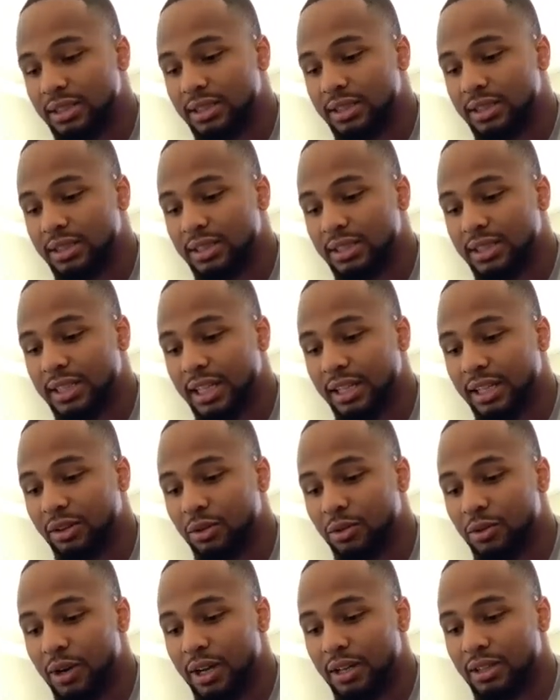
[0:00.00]
stick
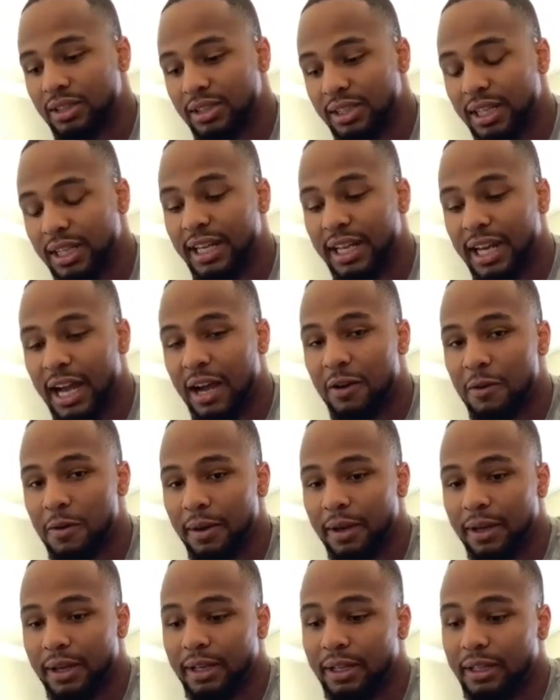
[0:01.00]
it out
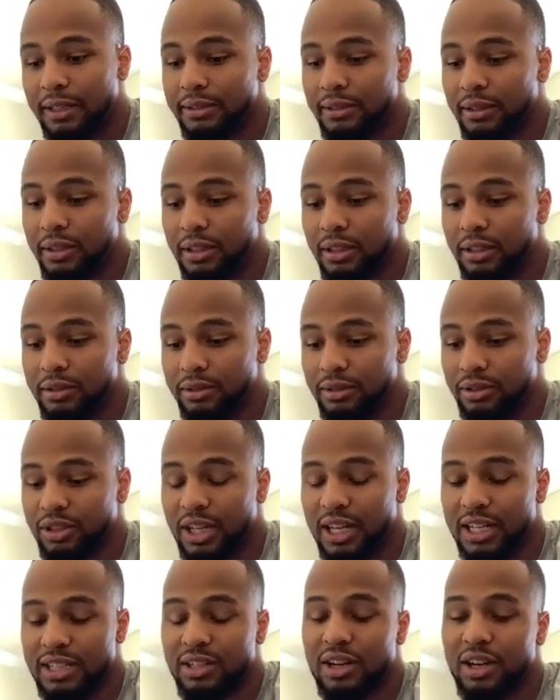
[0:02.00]
and, you know,
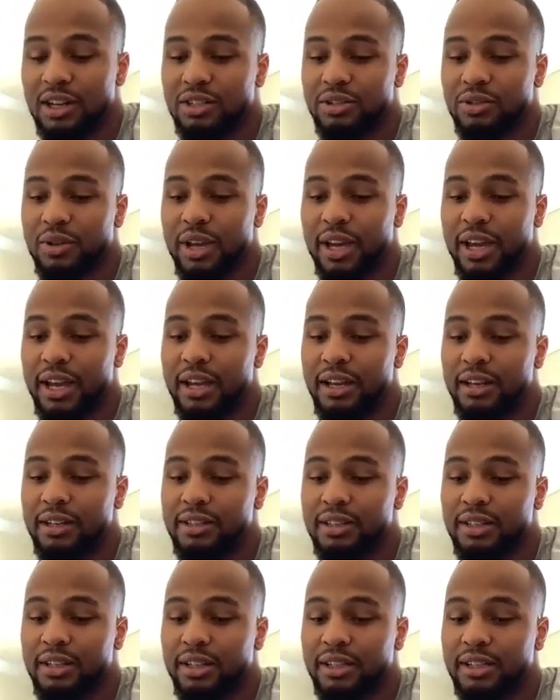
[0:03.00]
try as hard as you can
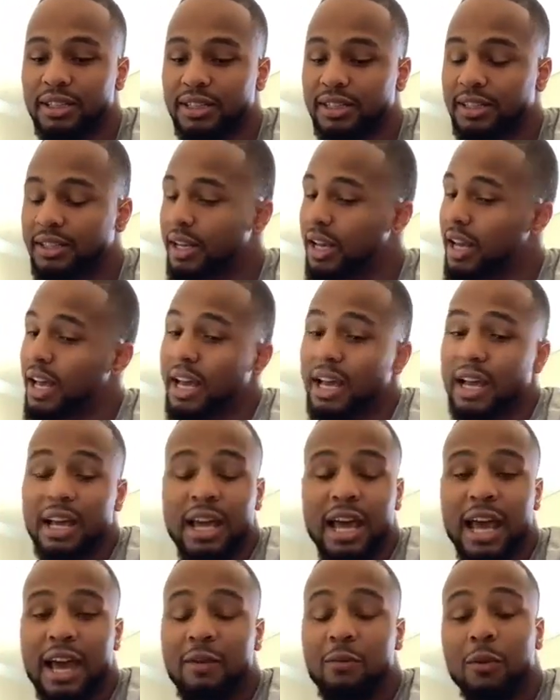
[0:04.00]
to just
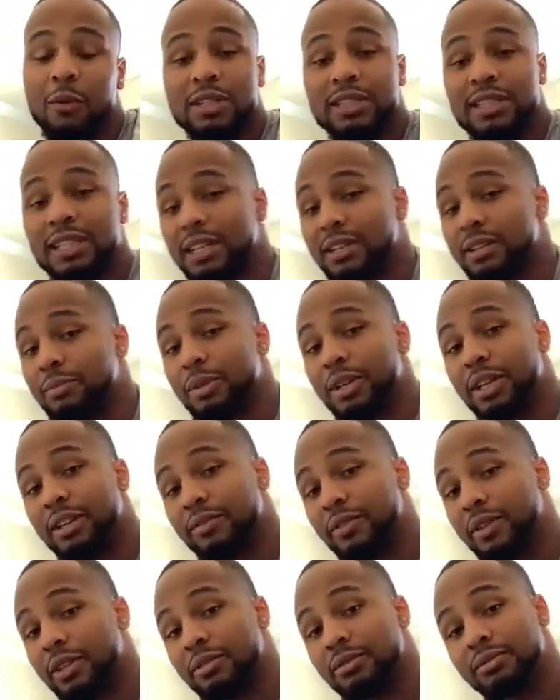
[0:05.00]
have one team to
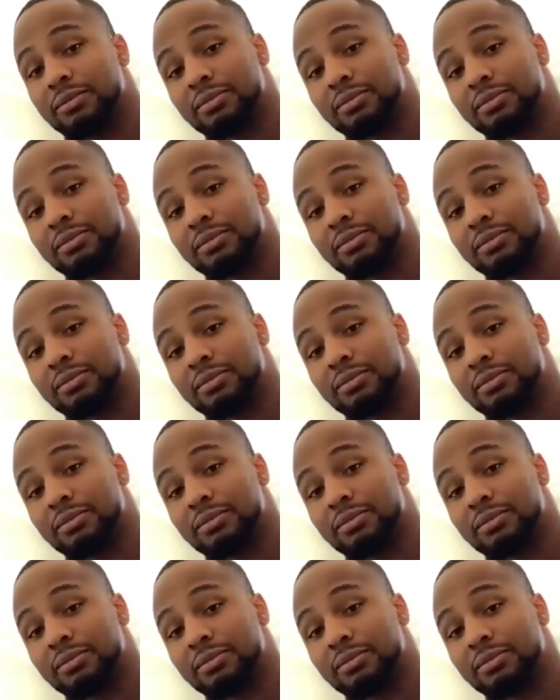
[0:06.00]
believe in.